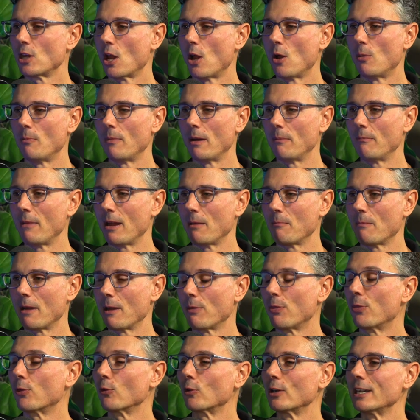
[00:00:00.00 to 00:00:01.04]
So my
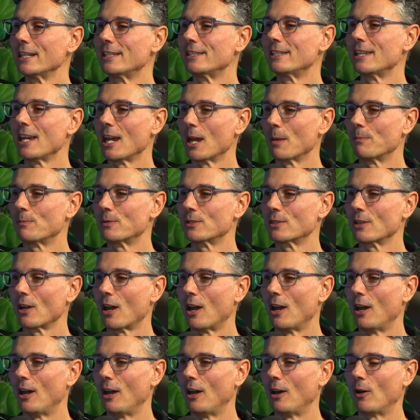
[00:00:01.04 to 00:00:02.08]
three tips
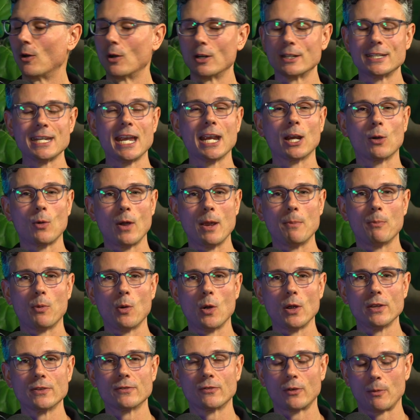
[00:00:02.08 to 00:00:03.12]
or takeaway
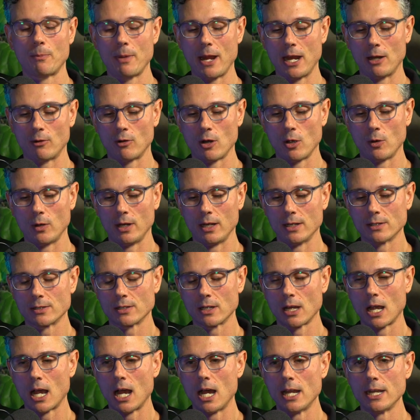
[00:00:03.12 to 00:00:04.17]
points for Peyronie's.